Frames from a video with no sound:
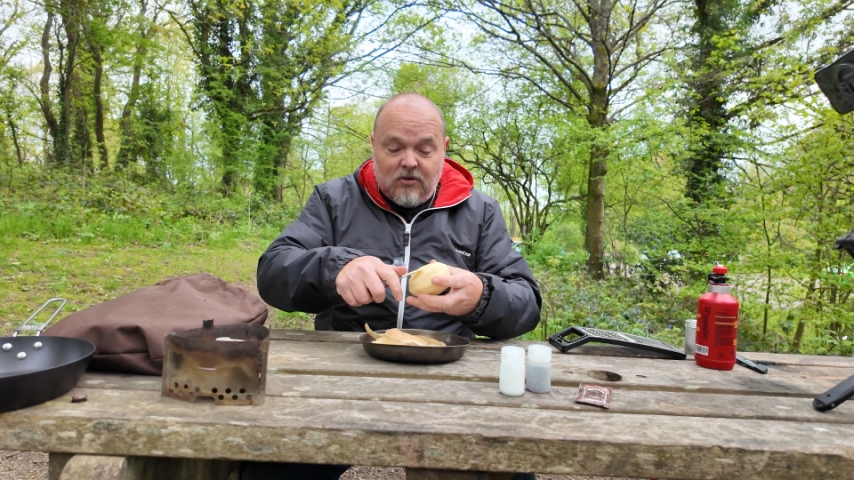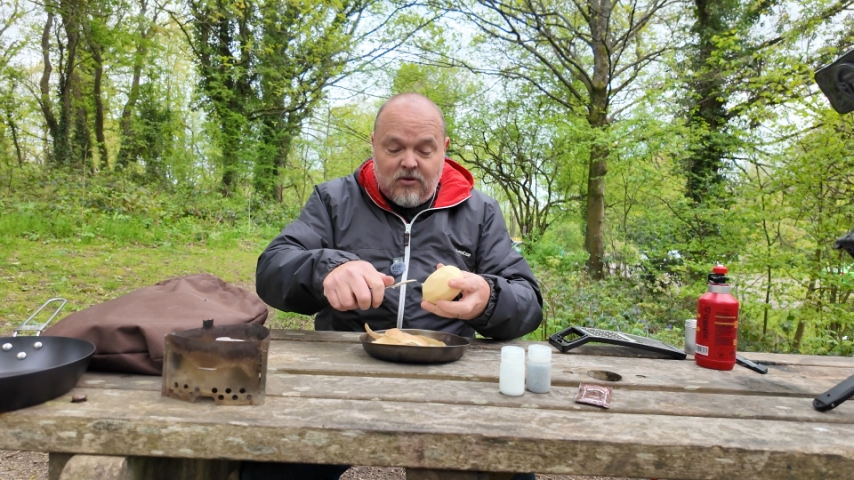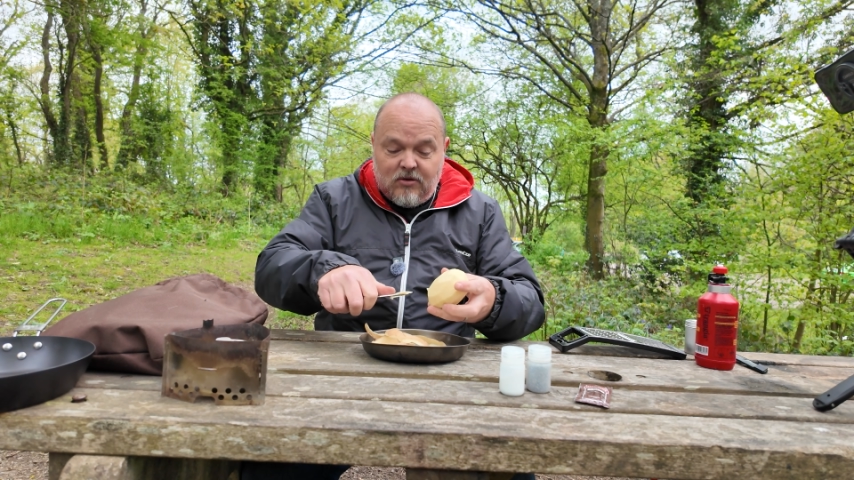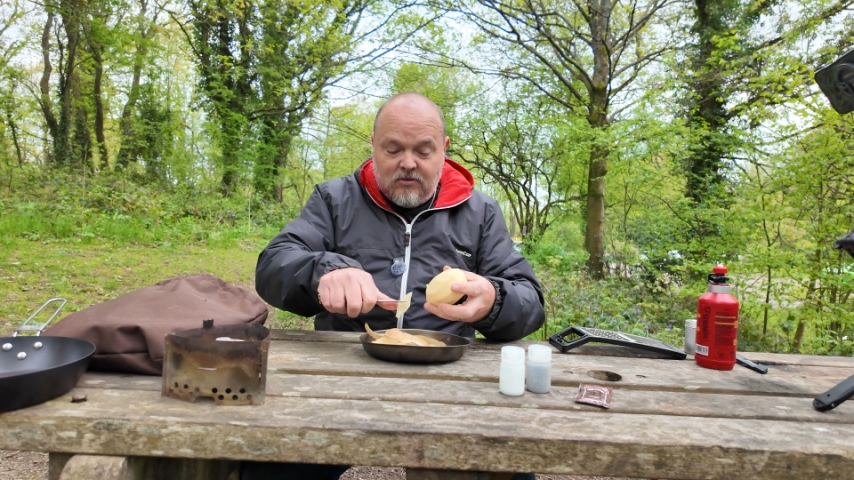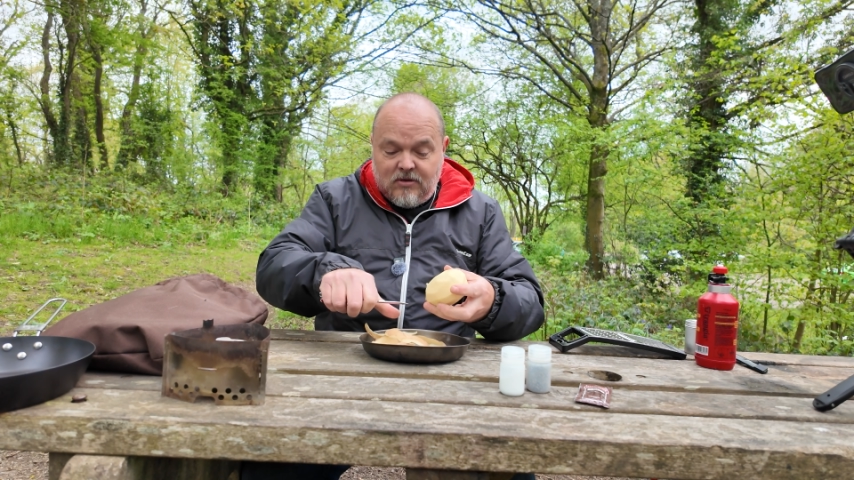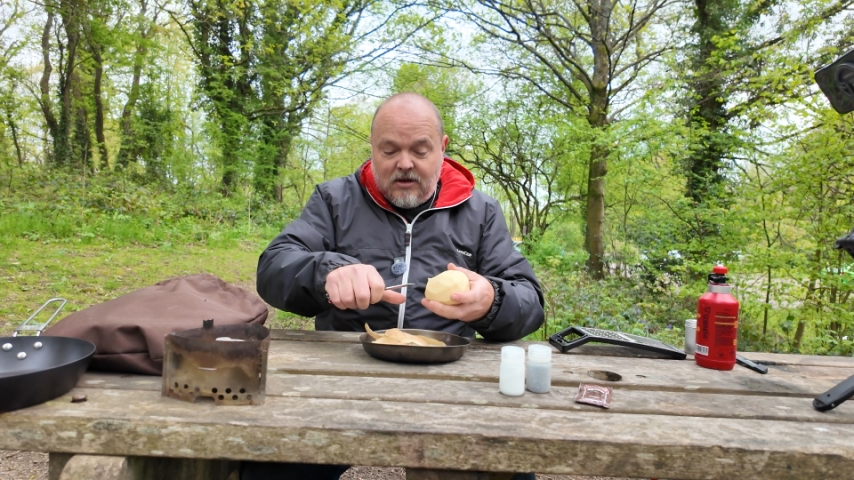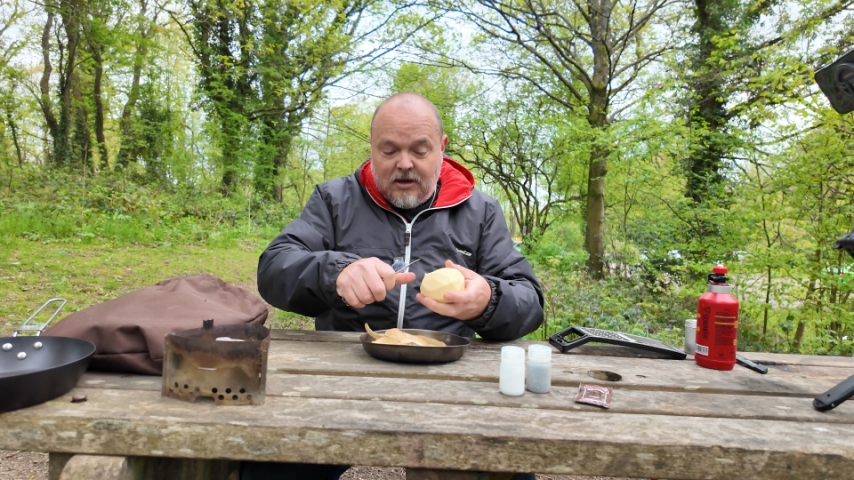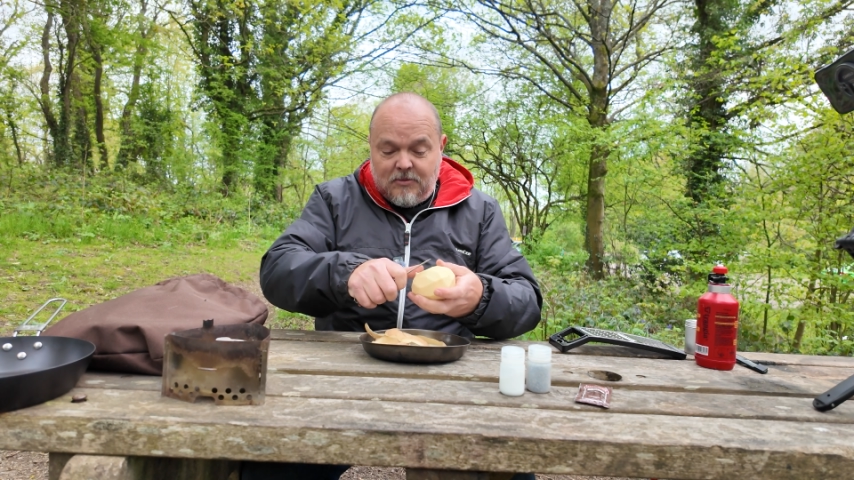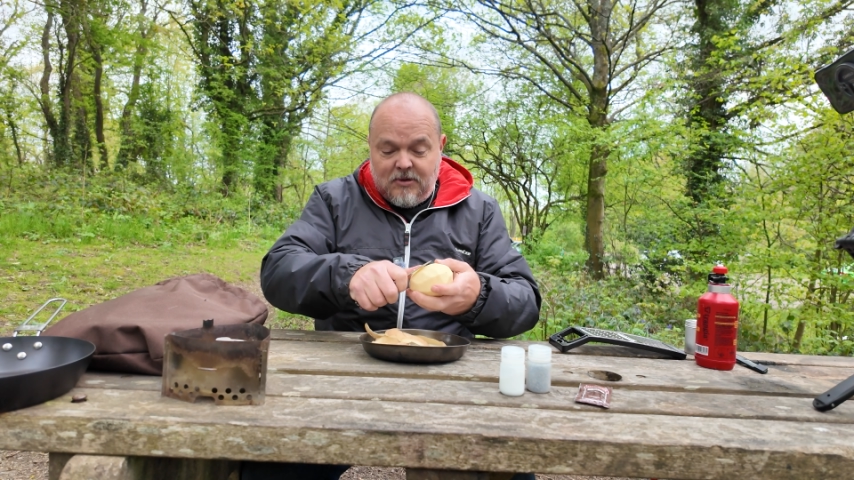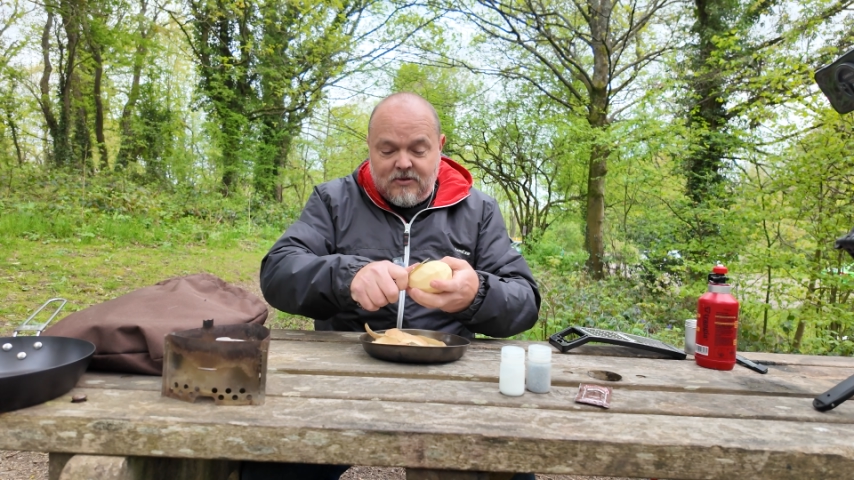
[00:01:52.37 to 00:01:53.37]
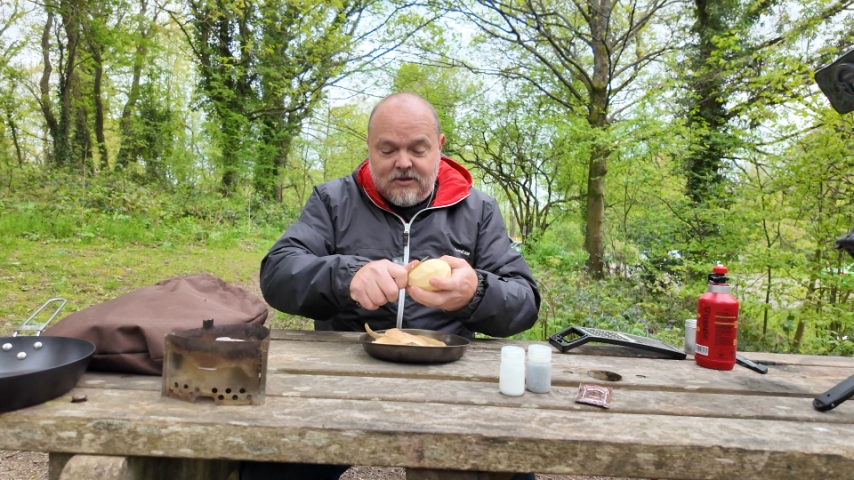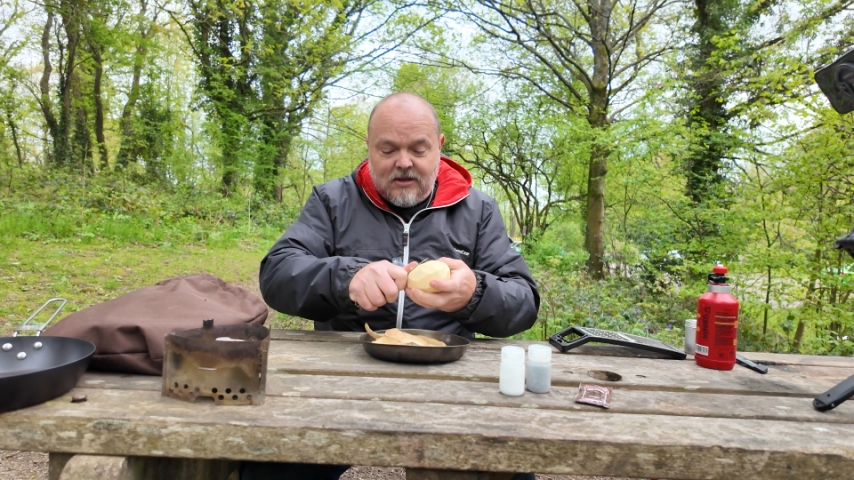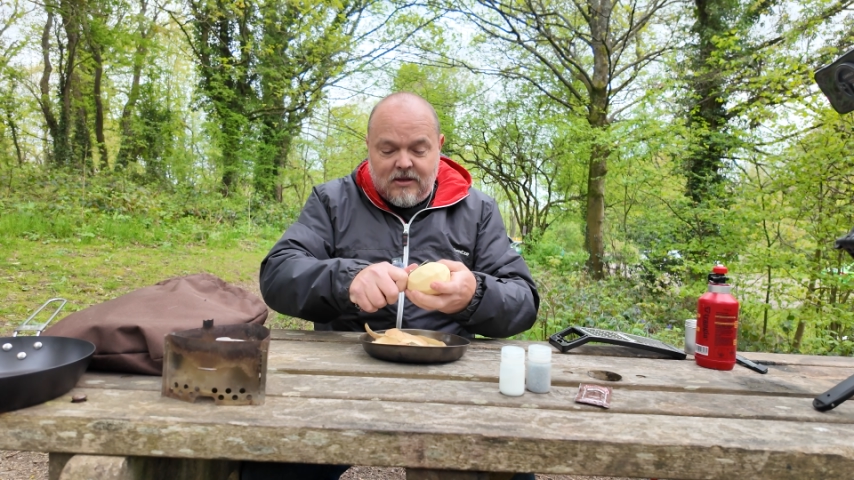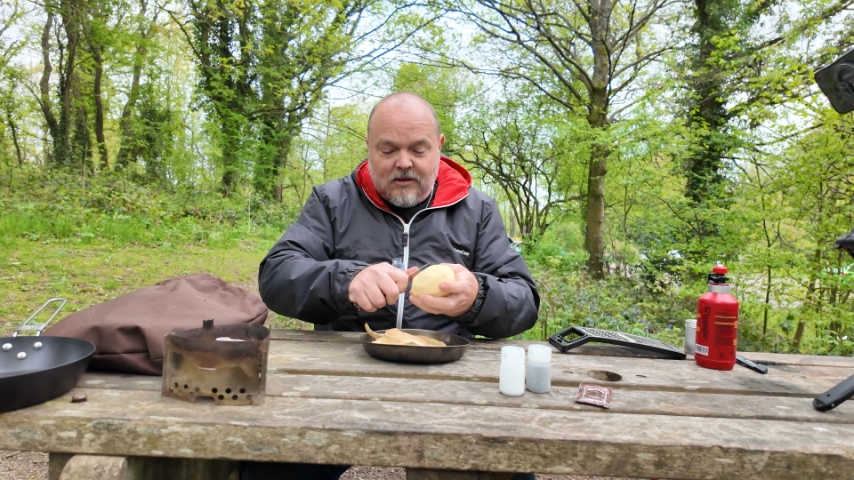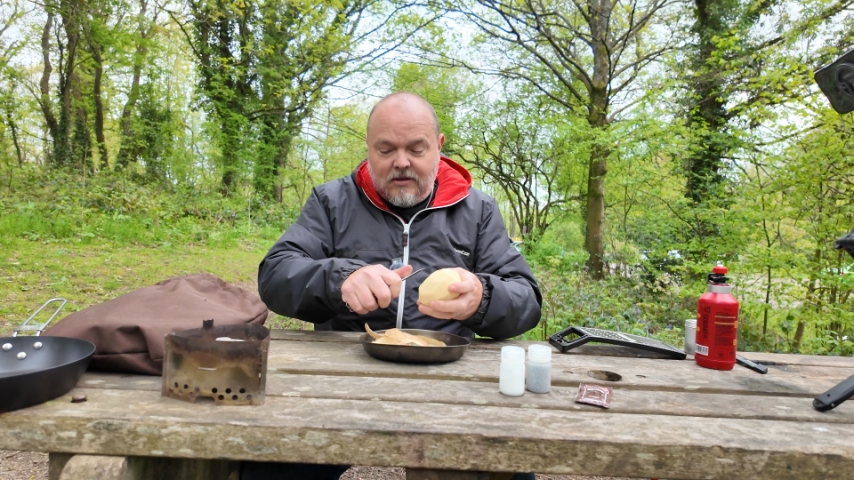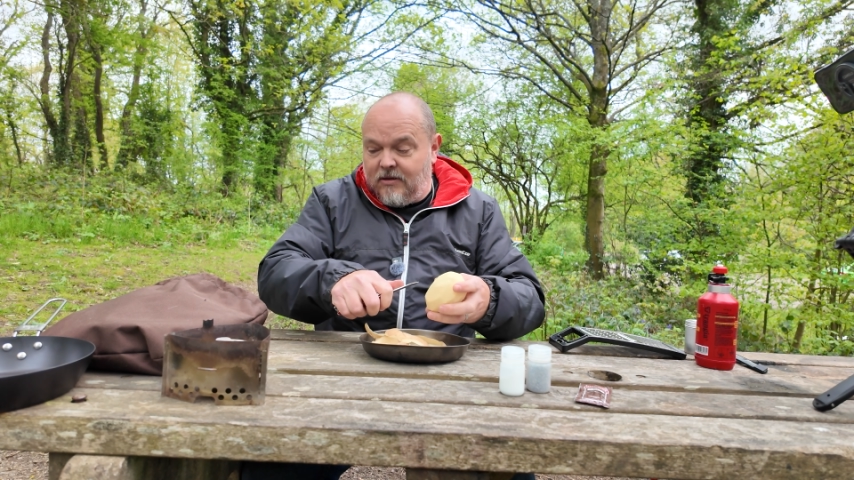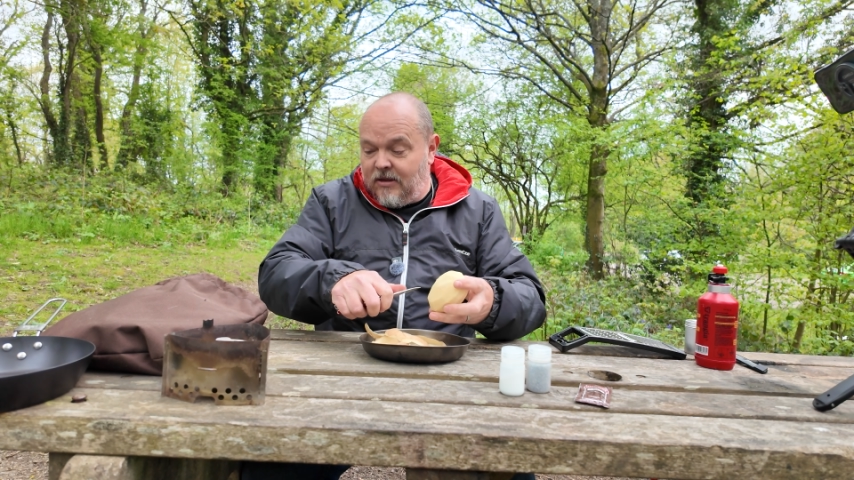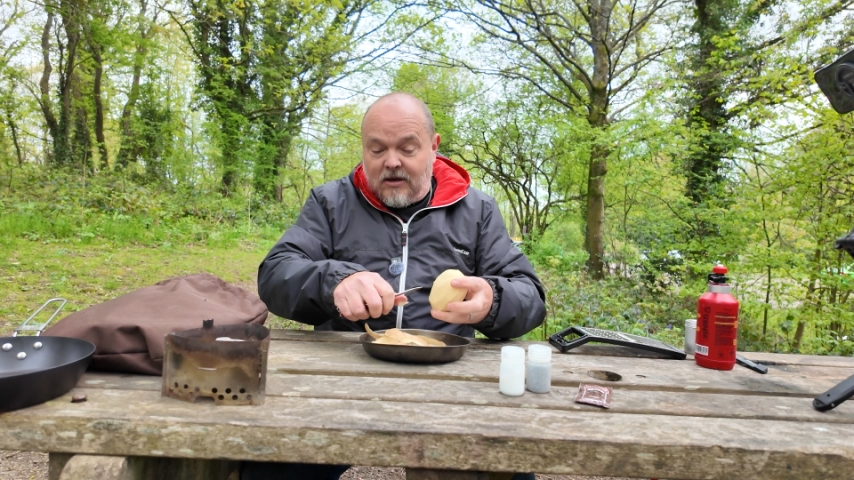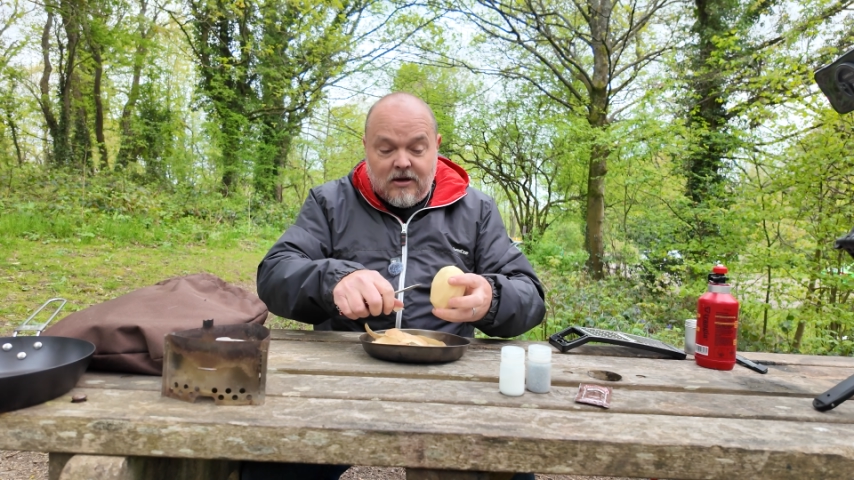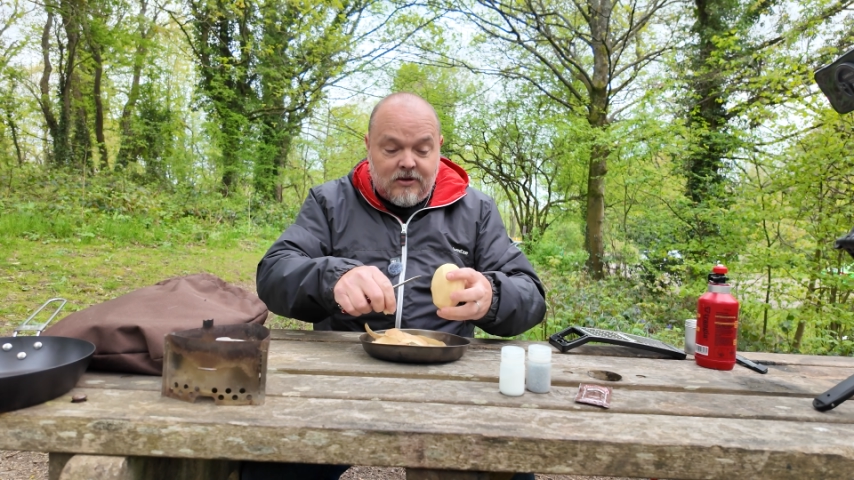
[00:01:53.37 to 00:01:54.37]
or I'm going to be using
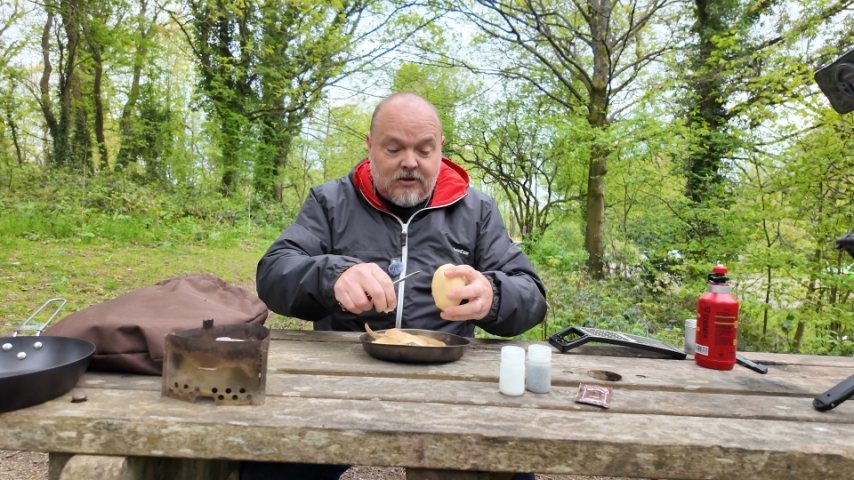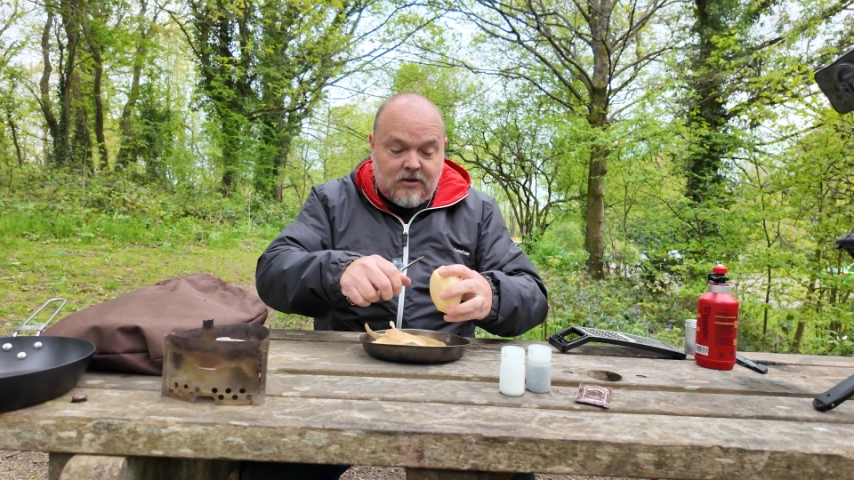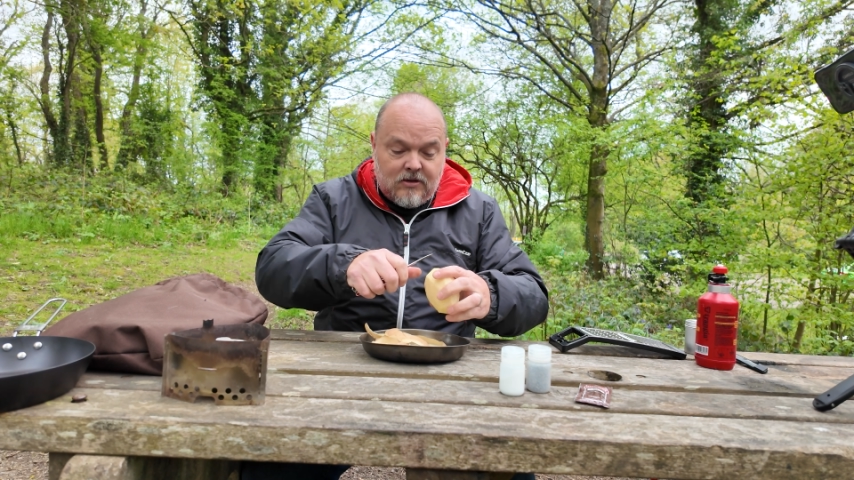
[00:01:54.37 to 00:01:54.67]
lard